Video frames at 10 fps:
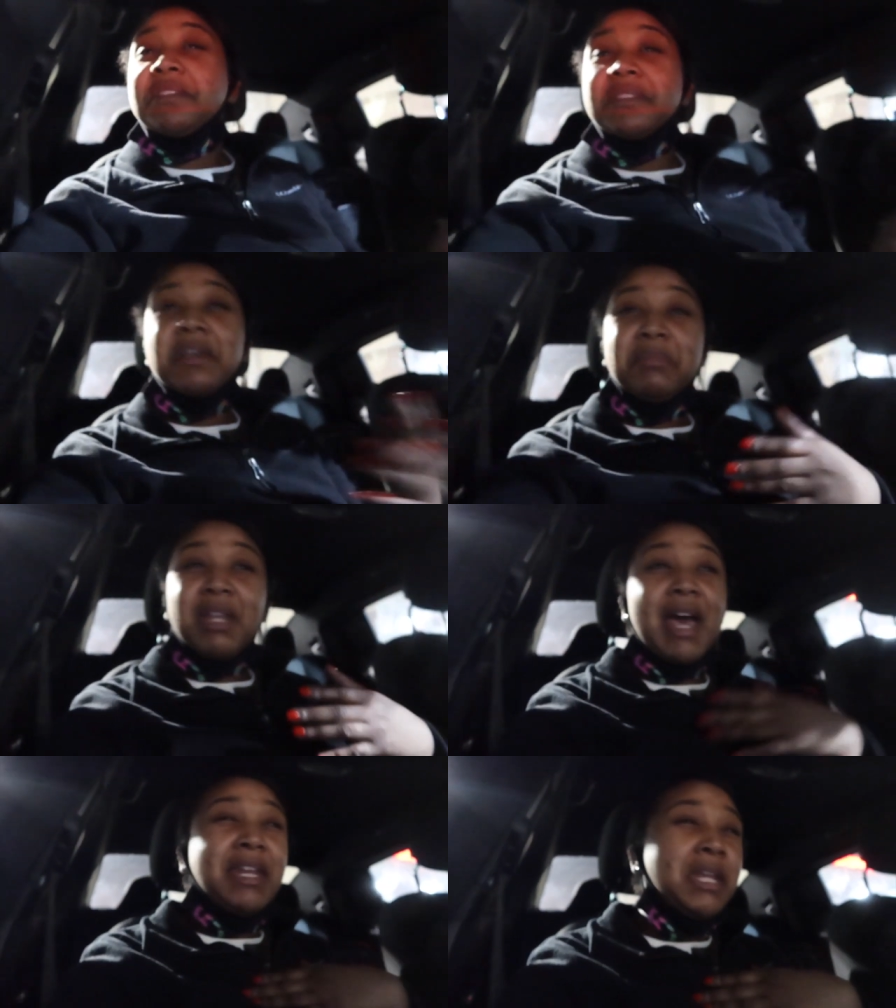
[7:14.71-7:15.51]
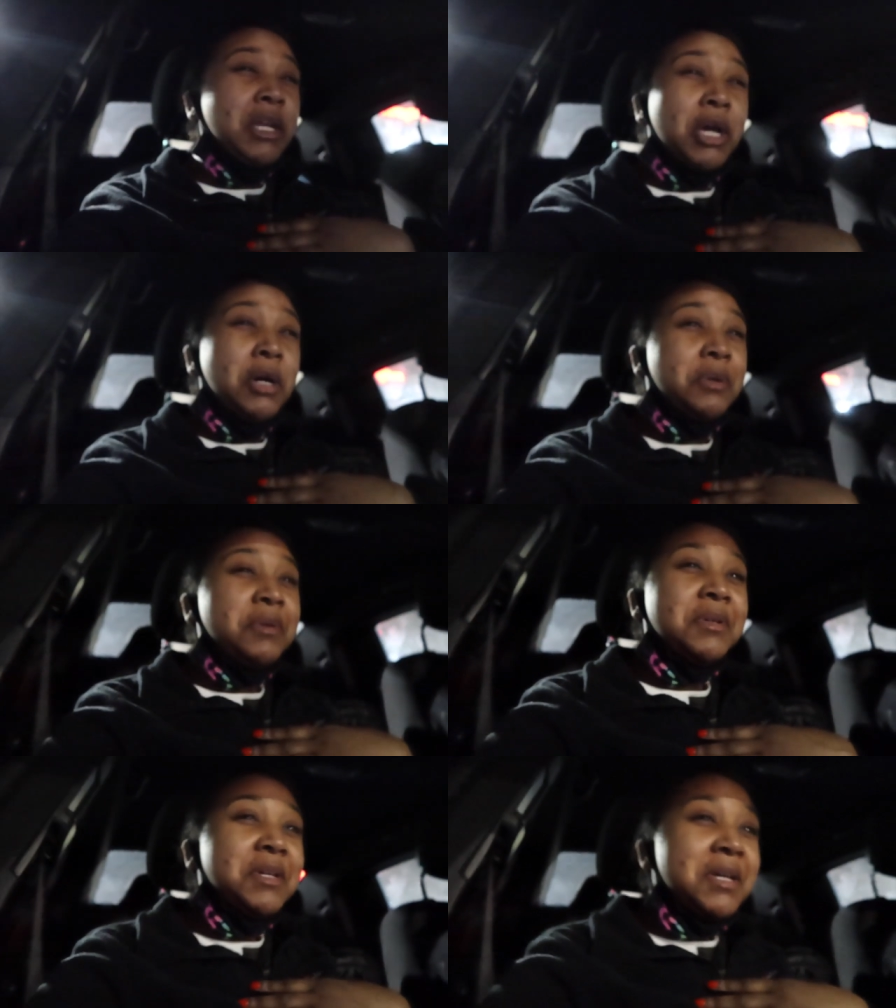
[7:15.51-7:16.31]
Is something that I need to know?
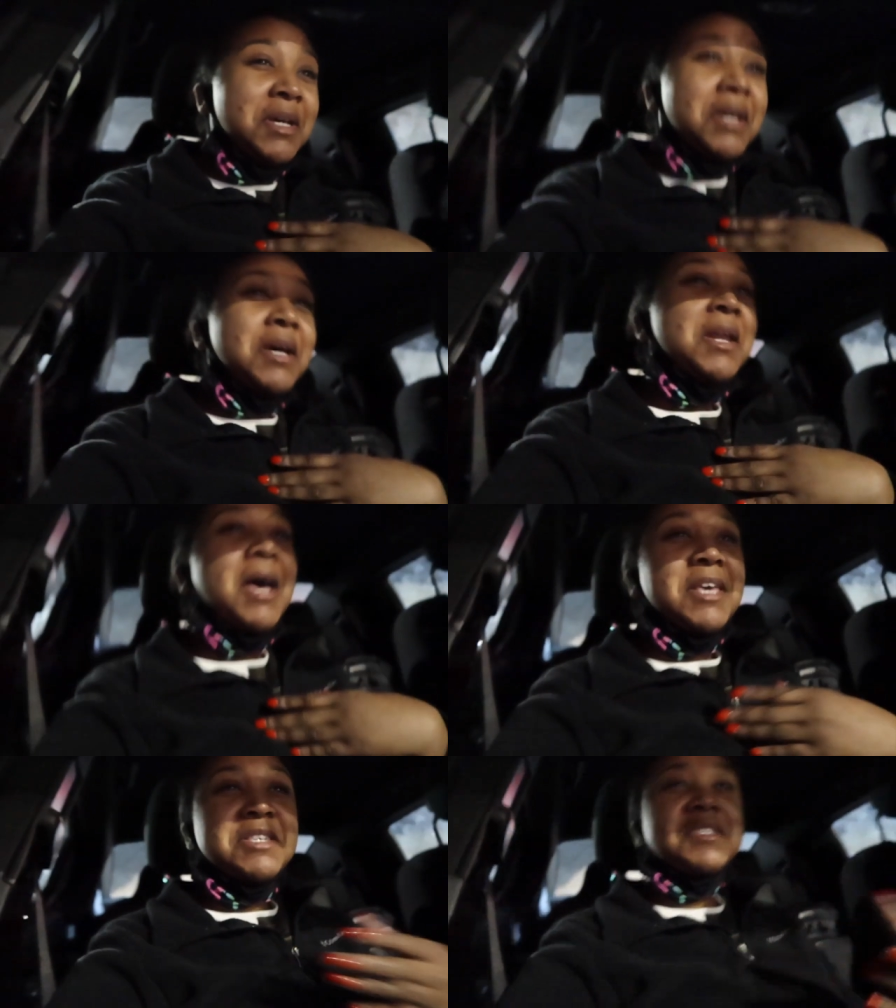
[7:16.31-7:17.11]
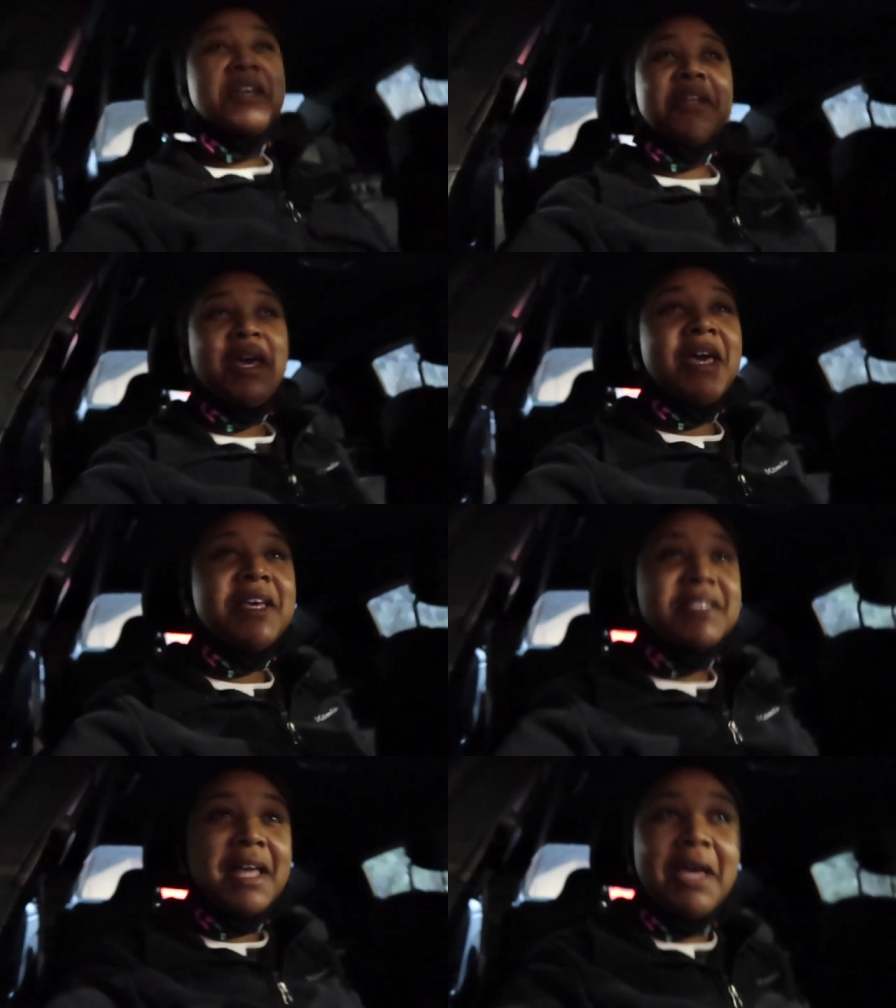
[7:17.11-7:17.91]
Like it's
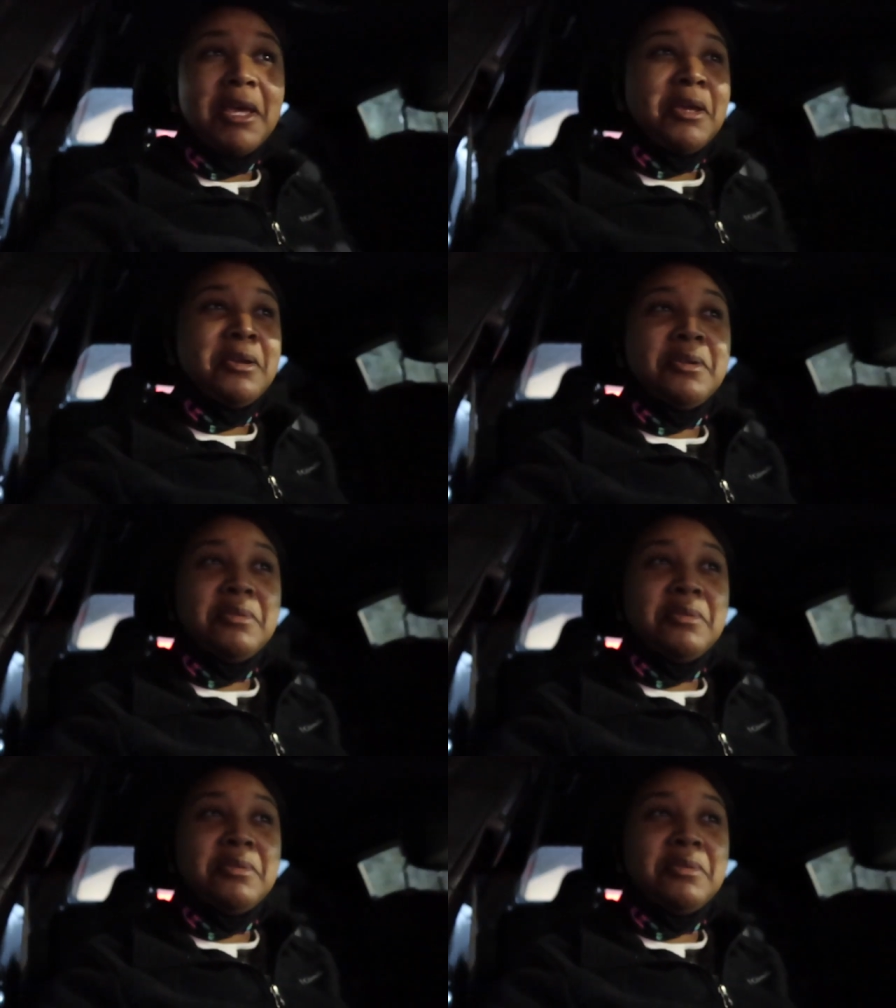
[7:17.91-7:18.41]
Sundays, like